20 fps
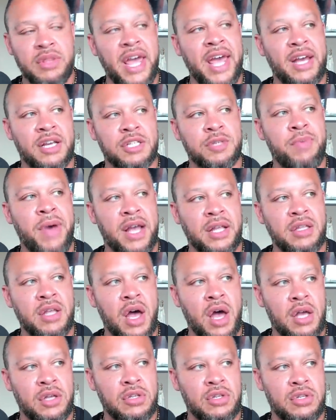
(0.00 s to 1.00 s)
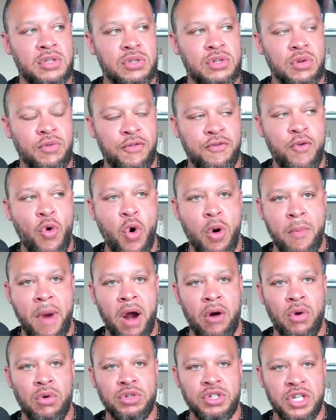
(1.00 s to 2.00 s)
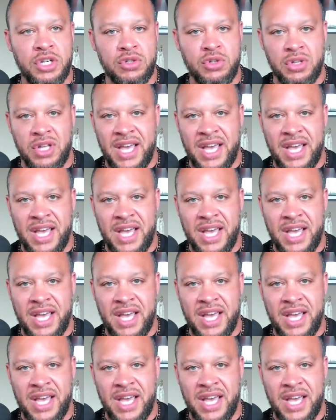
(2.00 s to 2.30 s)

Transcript: they expect us to form our own children,